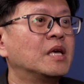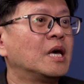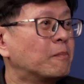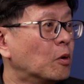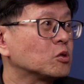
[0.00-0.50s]

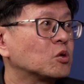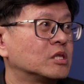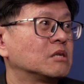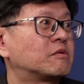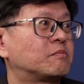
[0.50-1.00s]

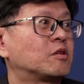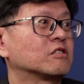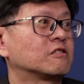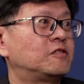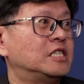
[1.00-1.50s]
Post-quantum
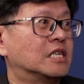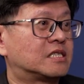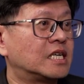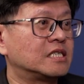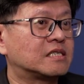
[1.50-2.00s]
cryptography, in that
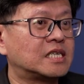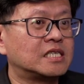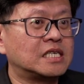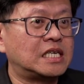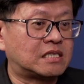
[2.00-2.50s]
sense,
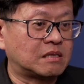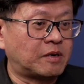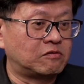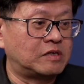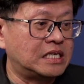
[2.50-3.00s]
then it's
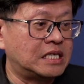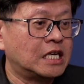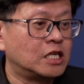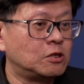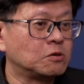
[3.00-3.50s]
about really
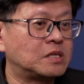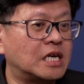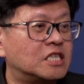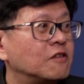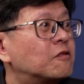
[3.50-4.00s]
using
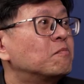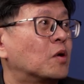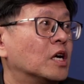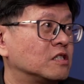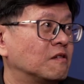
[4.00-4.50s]
a different
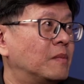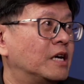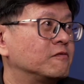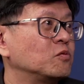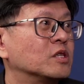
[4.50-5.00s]
branch of
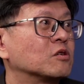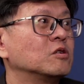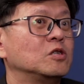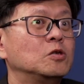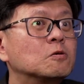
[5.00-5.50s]
math. We're not
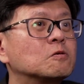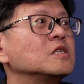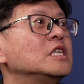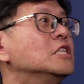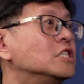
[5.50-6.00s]
going to use
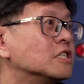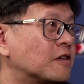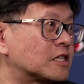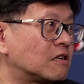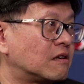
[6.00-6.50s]
integer
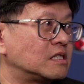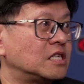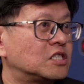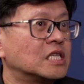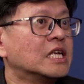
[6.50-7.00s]

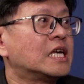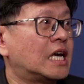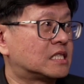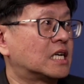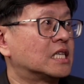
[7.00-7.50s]
factorization
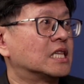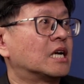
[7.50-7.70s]
as the underlying